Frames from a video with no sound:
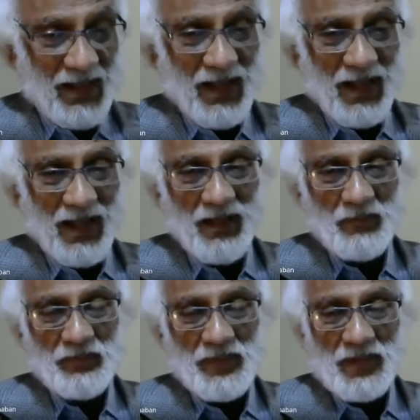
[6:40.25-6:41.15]

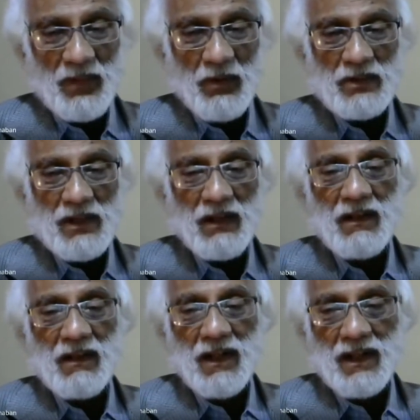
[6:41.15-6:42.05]
Uh, you know,
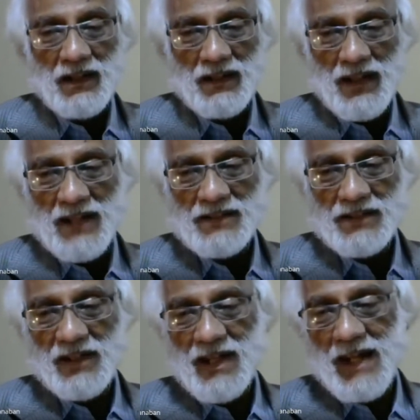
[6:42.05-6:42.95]
till uh,
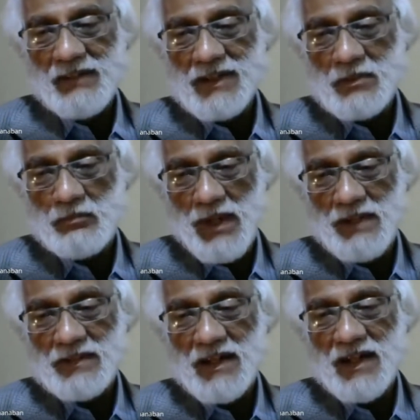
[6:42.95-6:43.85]
last year I was
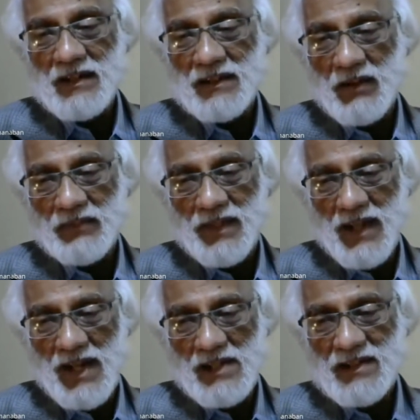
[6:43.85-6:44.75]
president of the
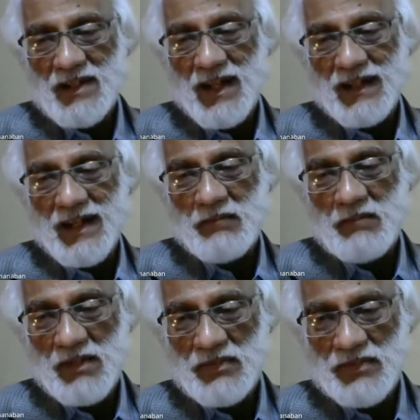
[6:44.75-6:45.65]
National
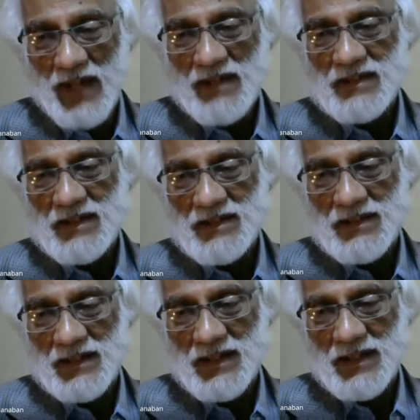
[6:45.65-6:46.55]
Academy of
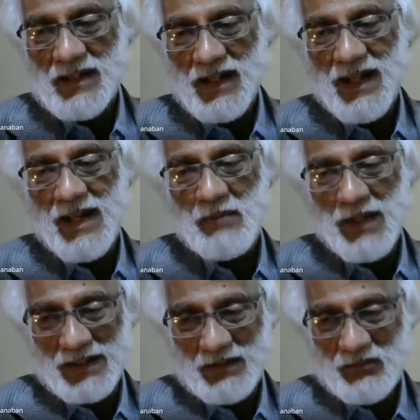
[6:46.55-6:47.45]
Sciences, uh,
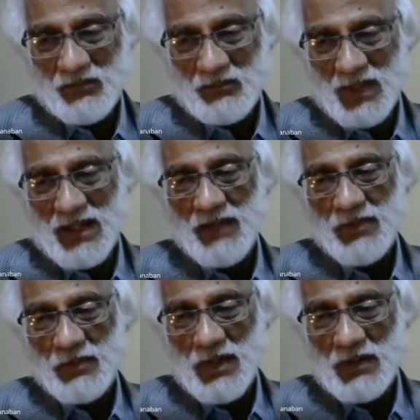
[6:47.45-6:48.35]
Allahabad. Many
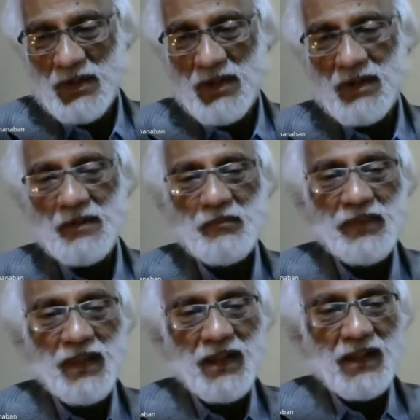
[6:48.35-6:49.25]
of you would have heard.
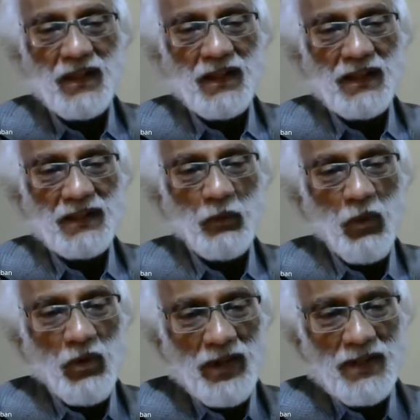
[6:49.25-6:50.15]
It's the
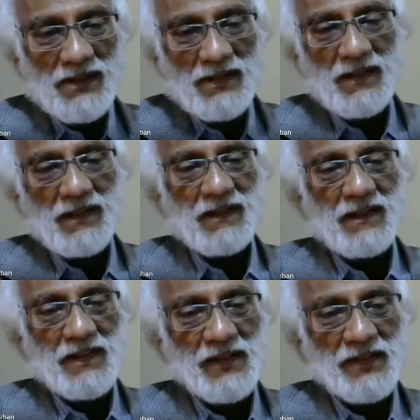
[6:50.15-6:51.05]
oldest
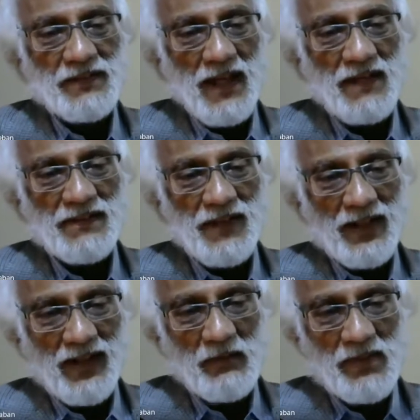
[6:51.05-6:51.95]
uh, science
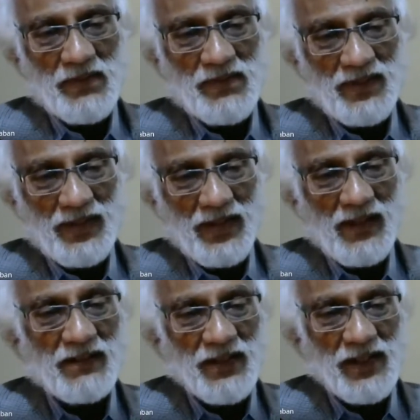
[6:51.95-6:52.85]
academy in the
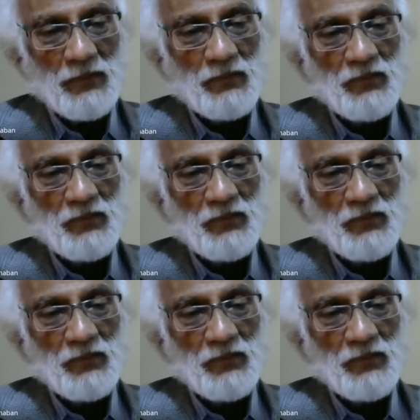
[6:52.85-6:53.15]
country